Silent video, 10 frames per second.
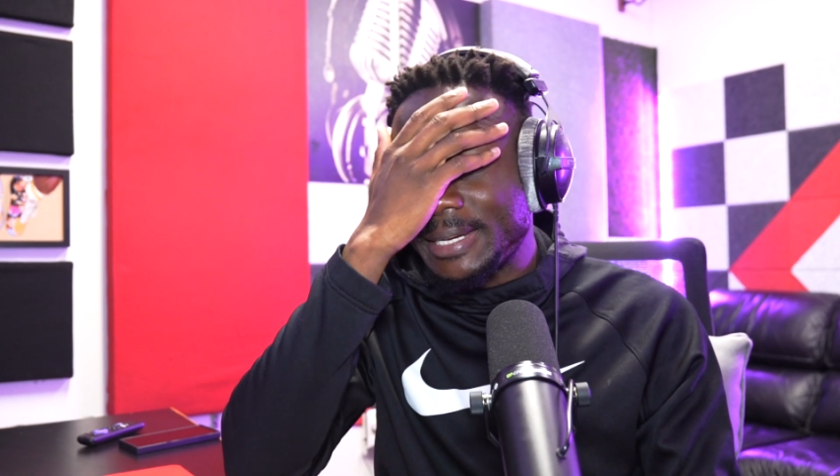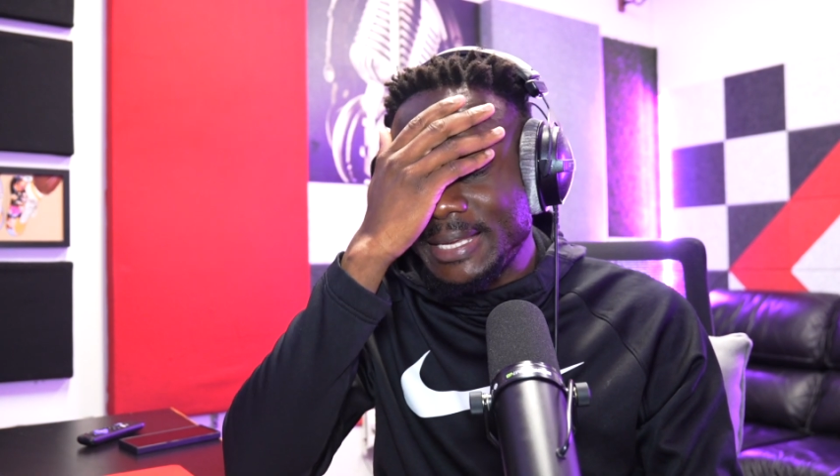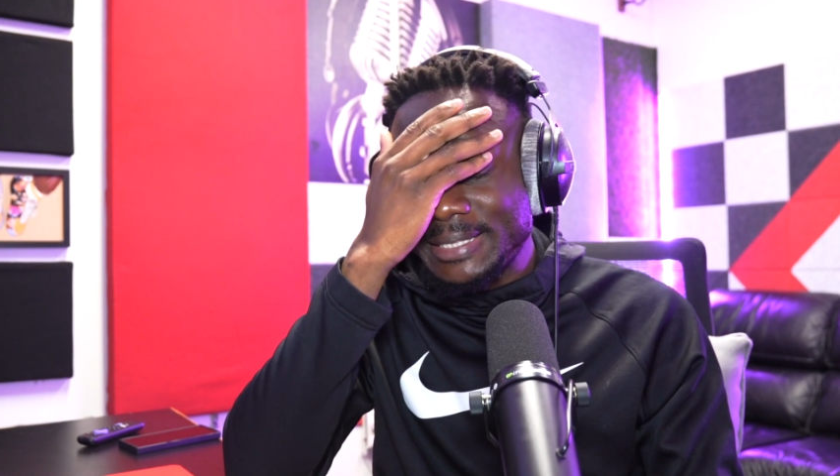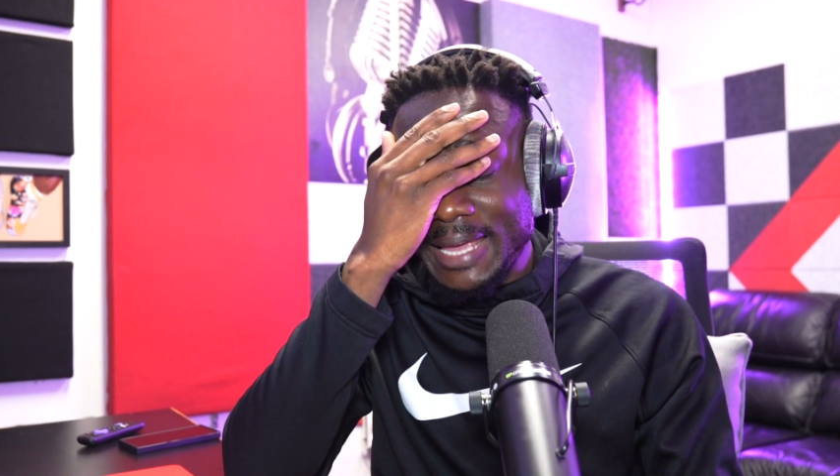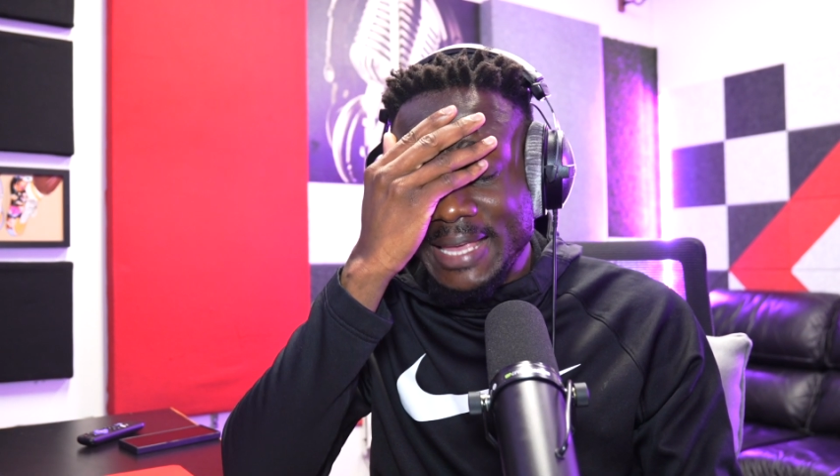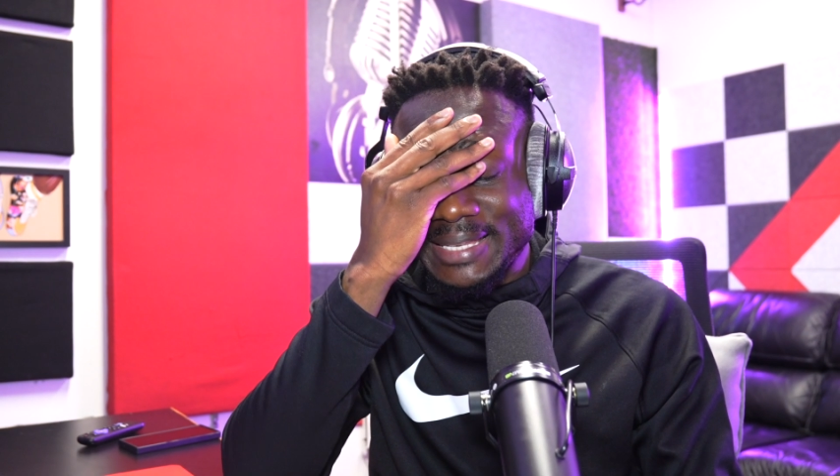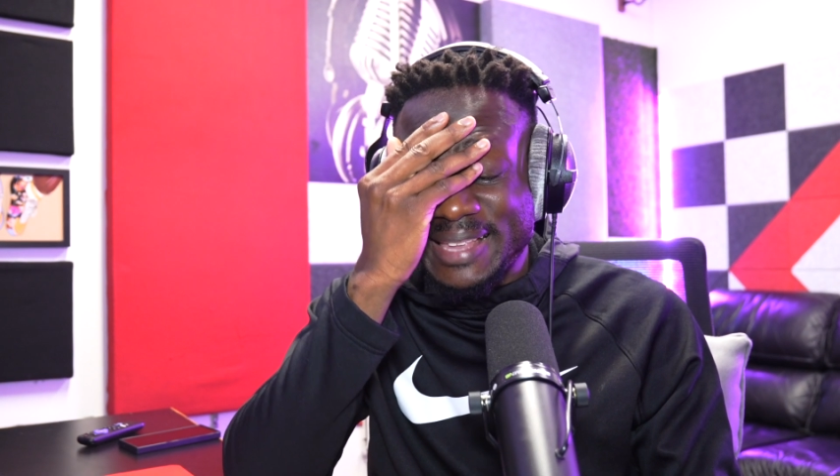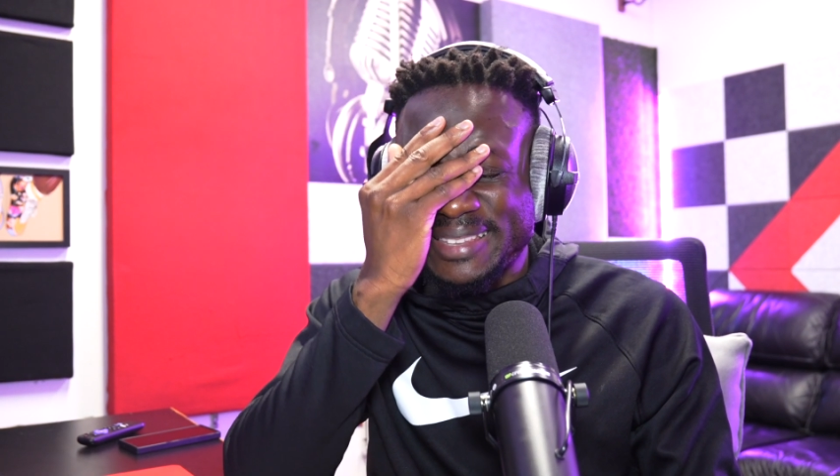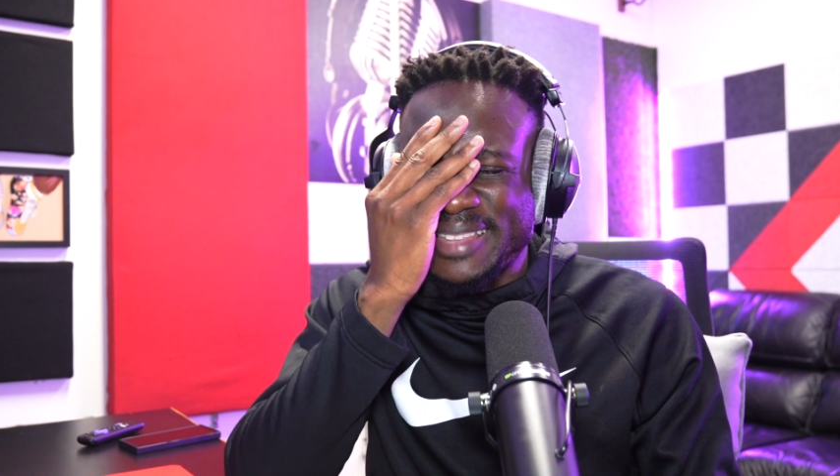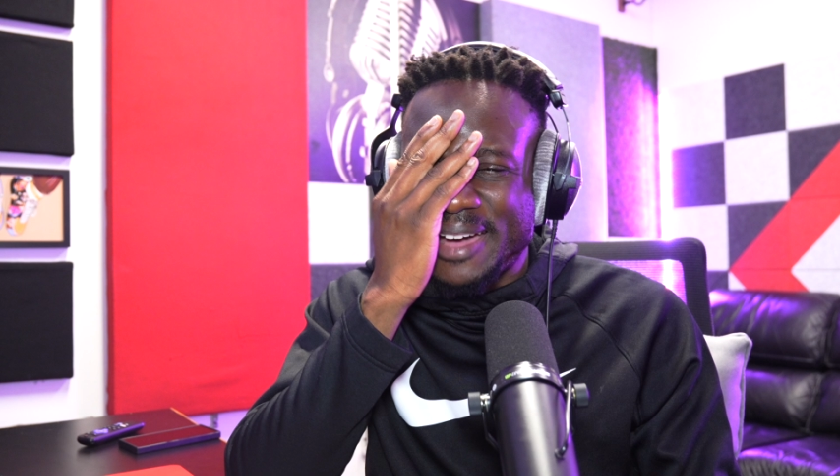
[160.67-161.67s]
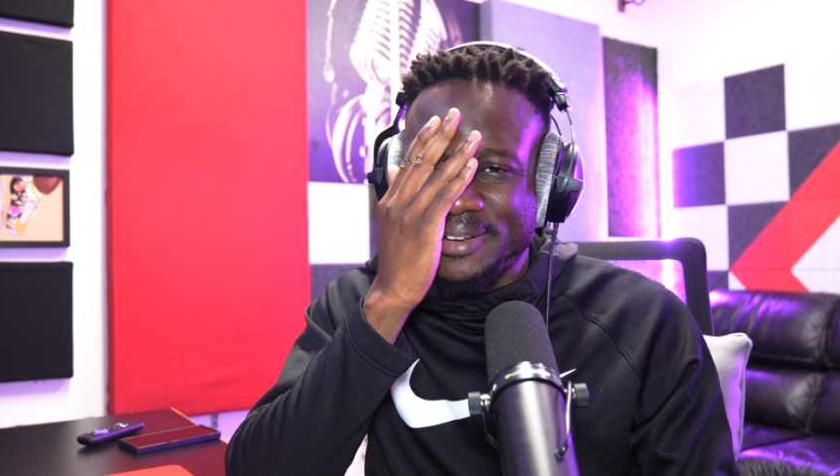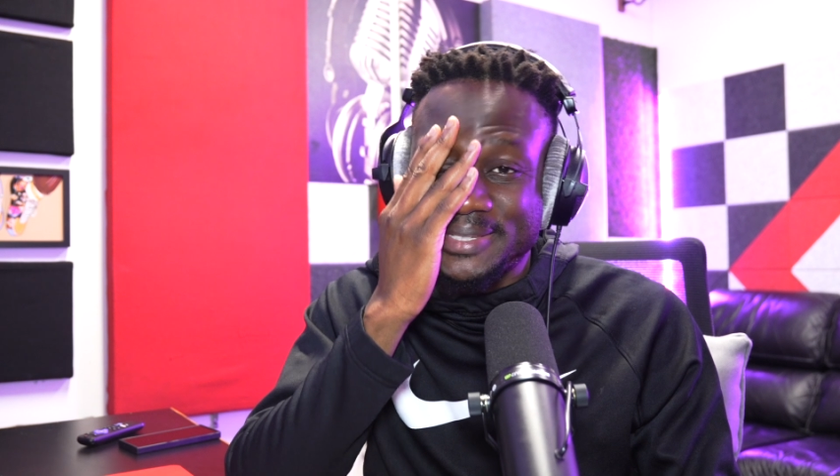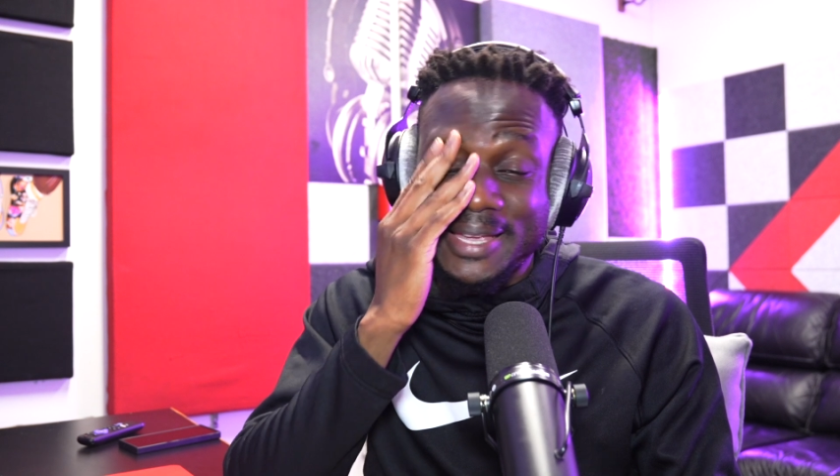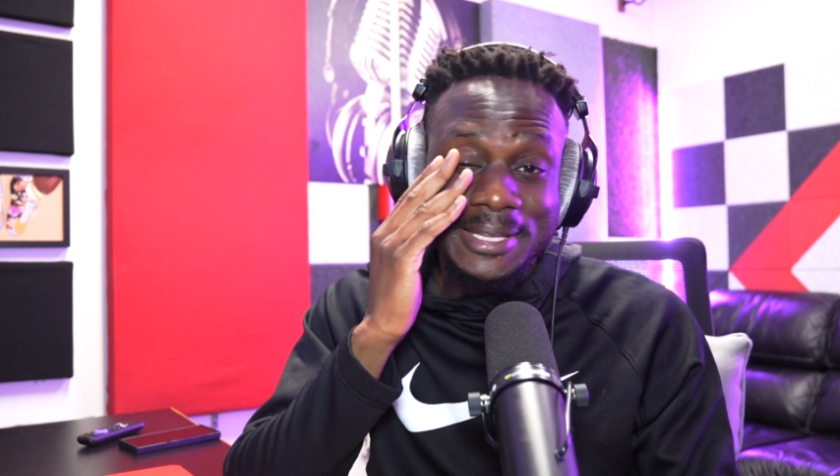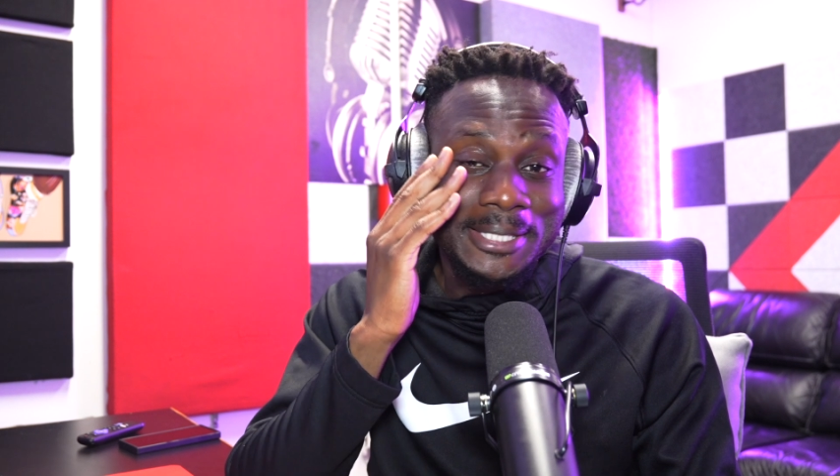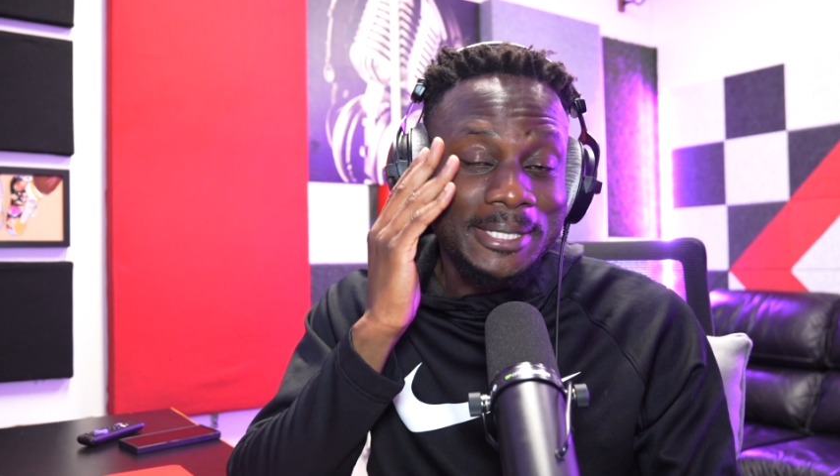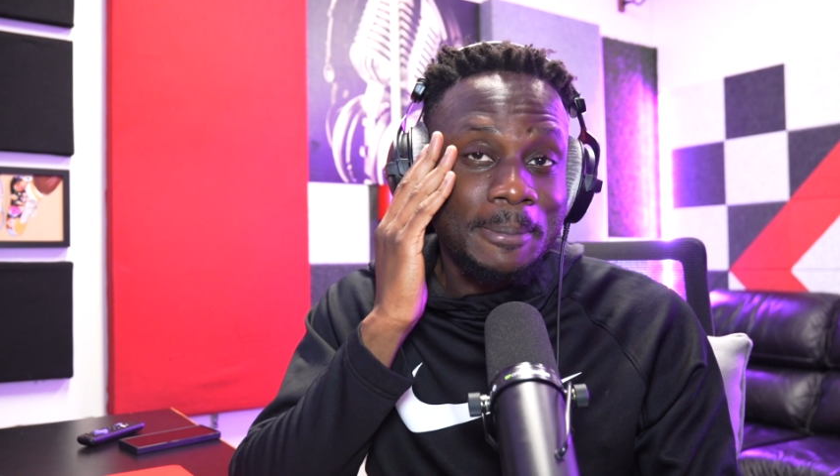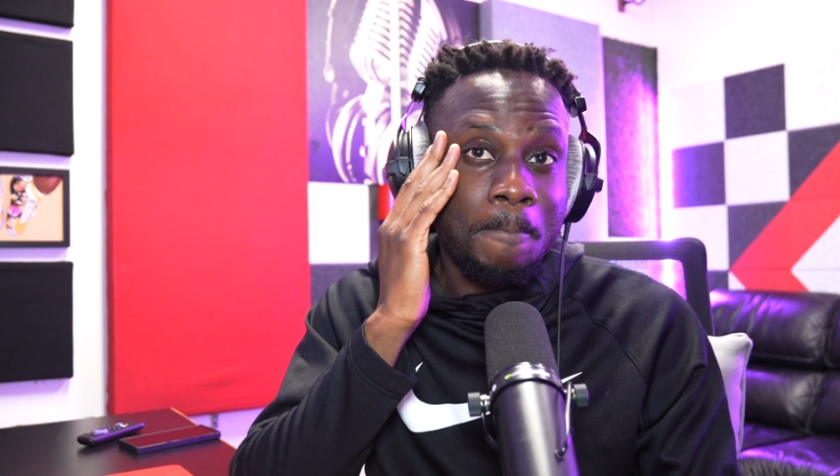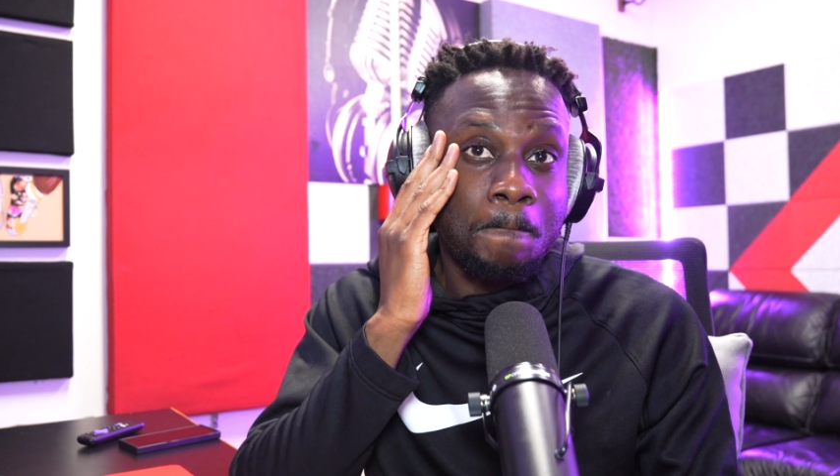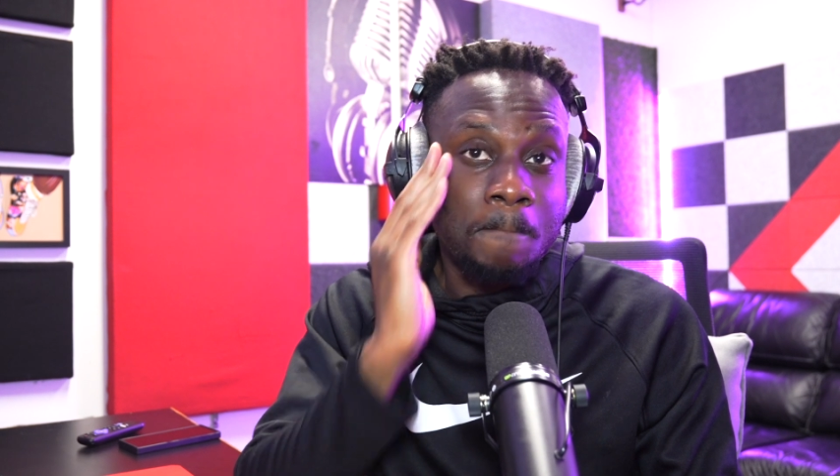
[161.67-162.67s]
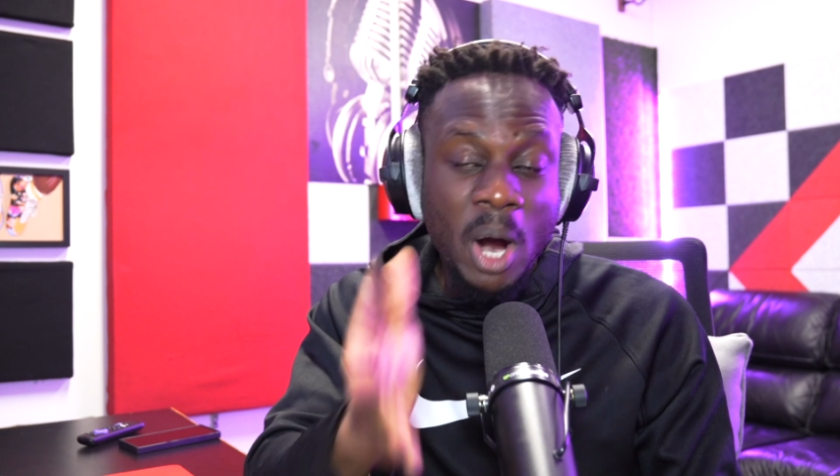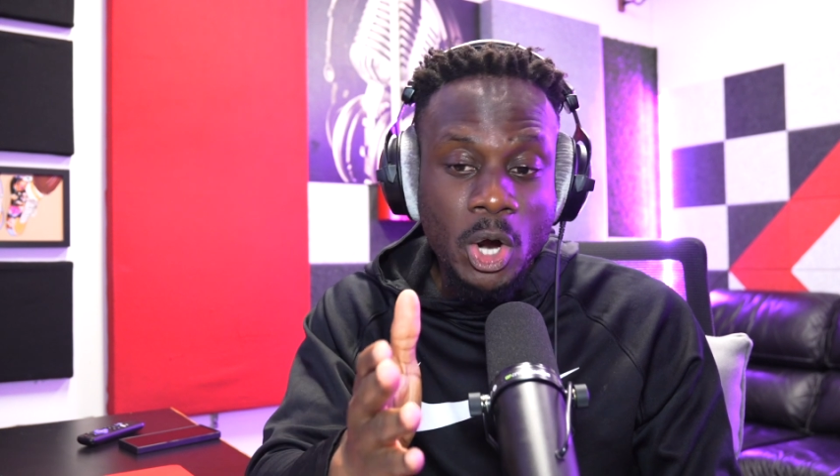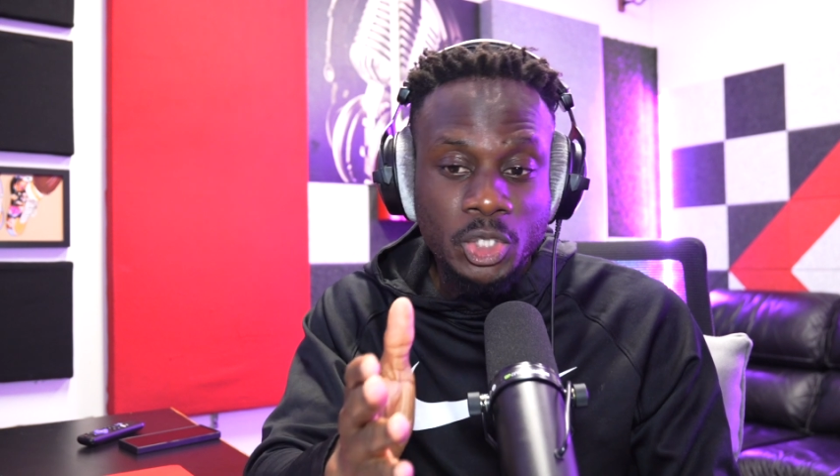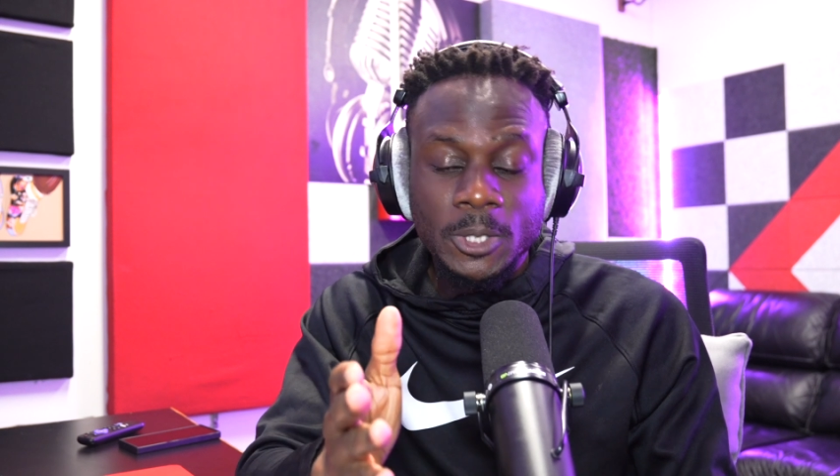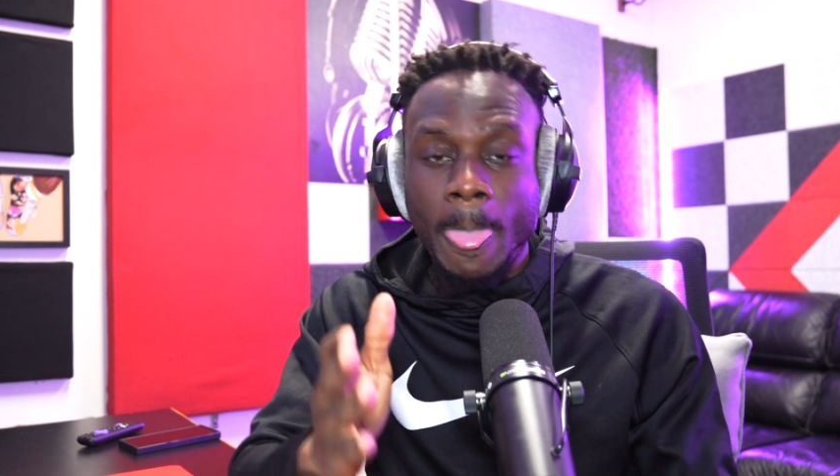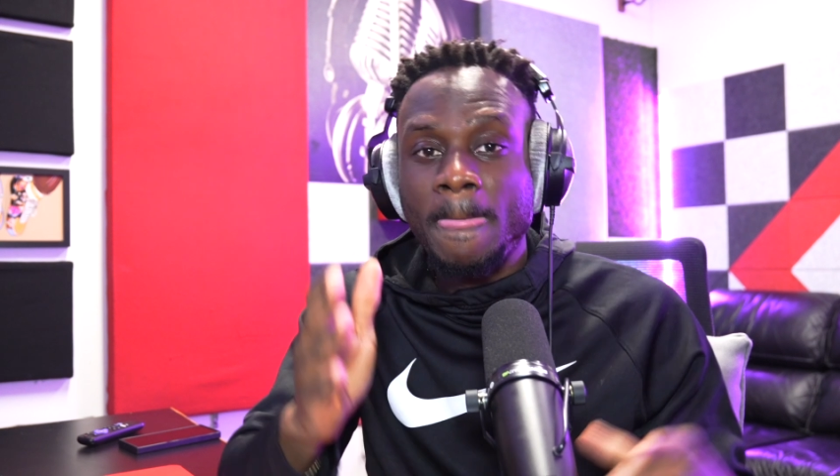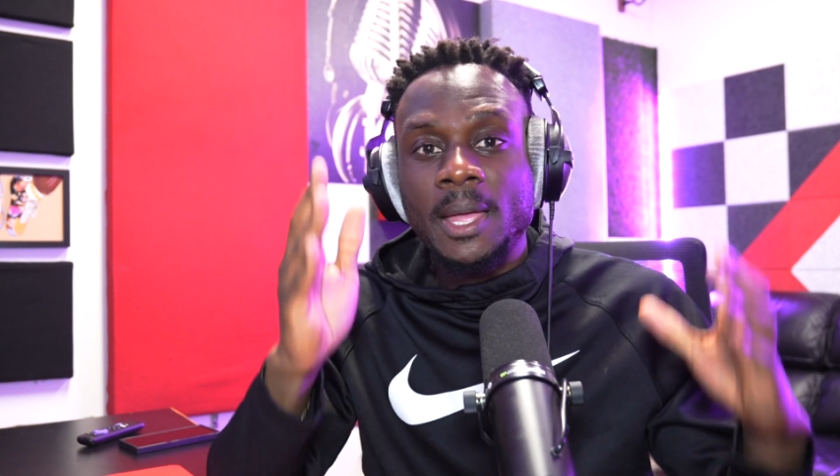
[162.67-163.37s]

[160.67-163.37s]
This case has started since March.